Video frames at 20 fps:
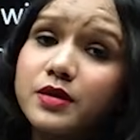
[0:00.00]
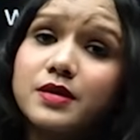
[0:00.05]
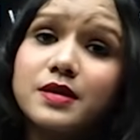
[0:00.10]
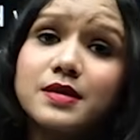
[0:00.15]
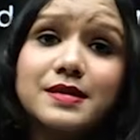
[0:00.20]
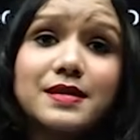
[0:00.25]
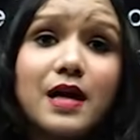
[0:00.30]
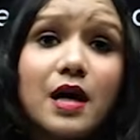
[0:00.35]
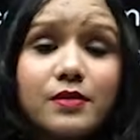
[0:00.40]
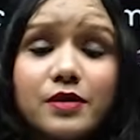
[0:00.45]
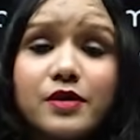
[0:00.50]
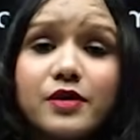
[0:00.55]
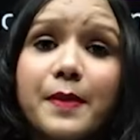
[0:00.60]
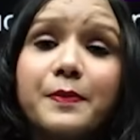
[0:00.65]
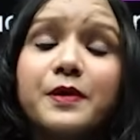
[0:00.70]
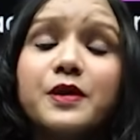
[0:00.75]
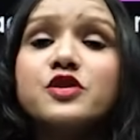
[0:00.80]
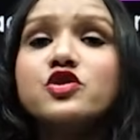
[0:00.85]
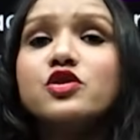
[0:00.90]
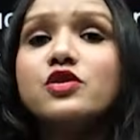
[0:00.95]
the
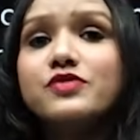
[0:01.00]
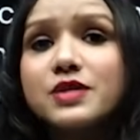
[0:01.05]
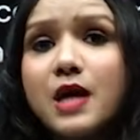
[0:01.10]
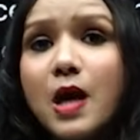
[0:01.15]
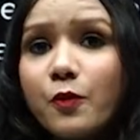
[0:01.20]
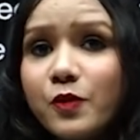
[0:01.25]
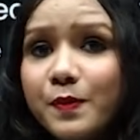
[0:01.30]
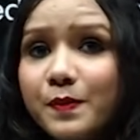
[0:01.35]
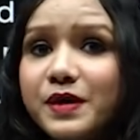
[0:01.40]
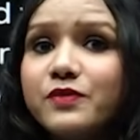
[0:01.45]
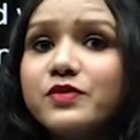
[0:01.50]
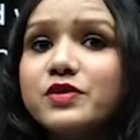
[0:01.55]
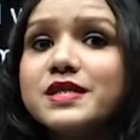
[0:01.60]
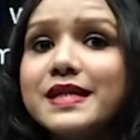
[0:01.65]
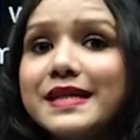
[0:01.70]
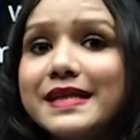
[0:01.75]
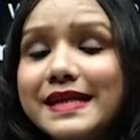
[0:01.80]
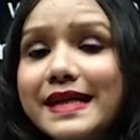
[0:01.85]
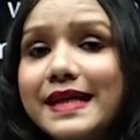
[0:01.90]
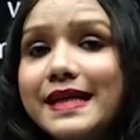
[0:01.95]
repetition of sound B, which
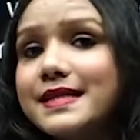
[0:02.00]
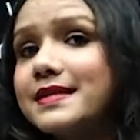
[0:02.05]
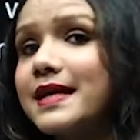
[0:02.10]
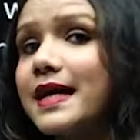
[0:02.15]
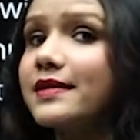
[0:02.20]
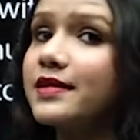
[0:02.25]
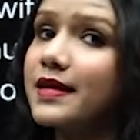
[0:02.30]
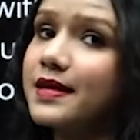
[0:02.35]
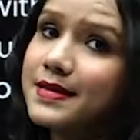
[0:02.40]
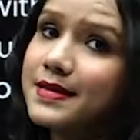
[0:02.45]
indicates that there is